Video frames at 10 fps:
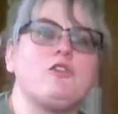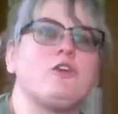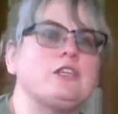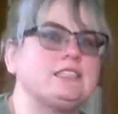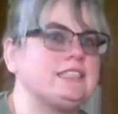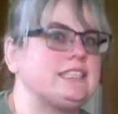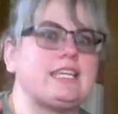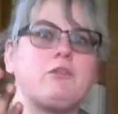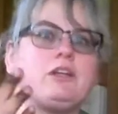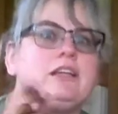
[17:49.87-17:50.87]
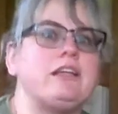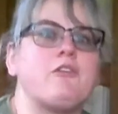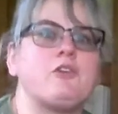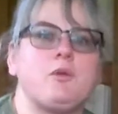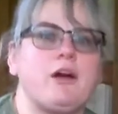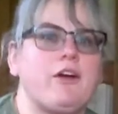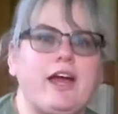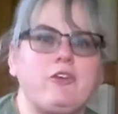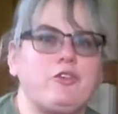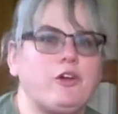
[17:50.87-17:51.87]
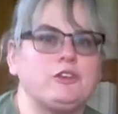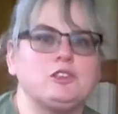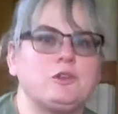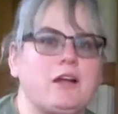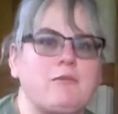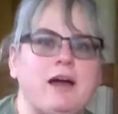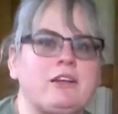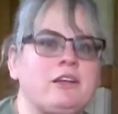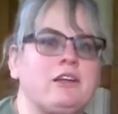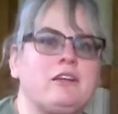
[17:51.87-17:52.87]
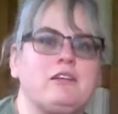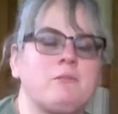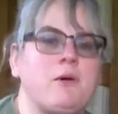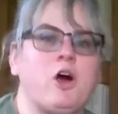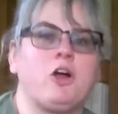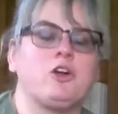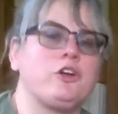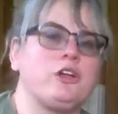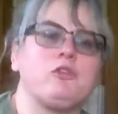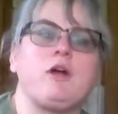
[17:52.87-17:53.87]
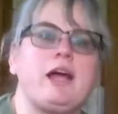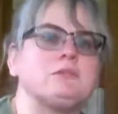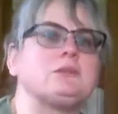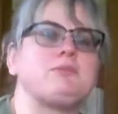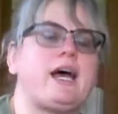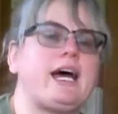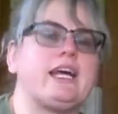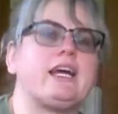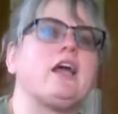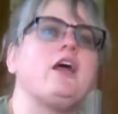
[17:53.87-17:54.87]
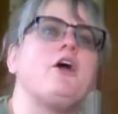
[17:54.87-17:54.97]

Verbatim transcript: For instance, I would never wear headphones when I'm out in the barn or in the ram's paddock,